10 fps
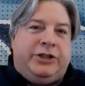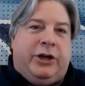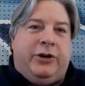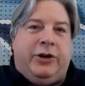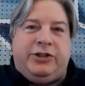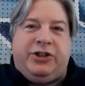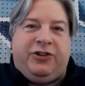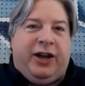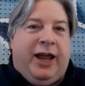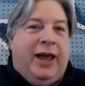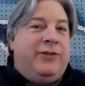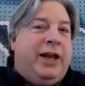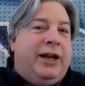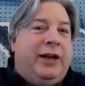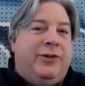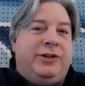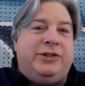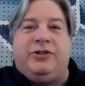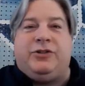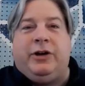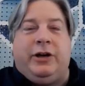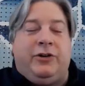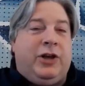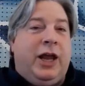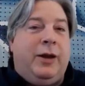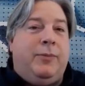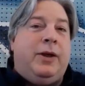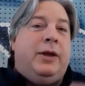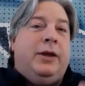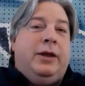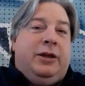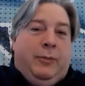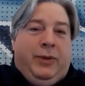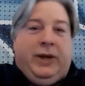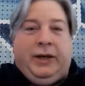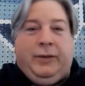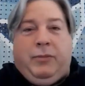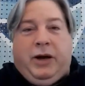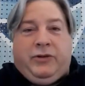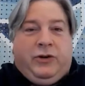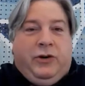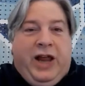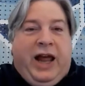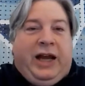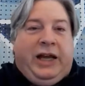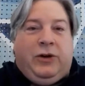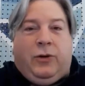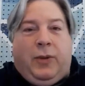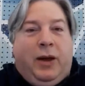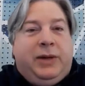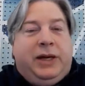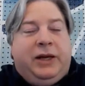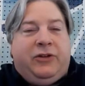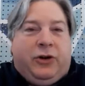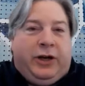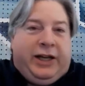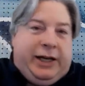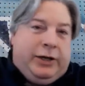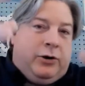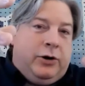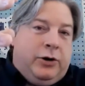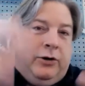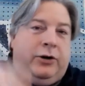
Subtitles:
other, and she's not having any of it. She's trying to escape. The big monster daddy or mommy is trying to eat her,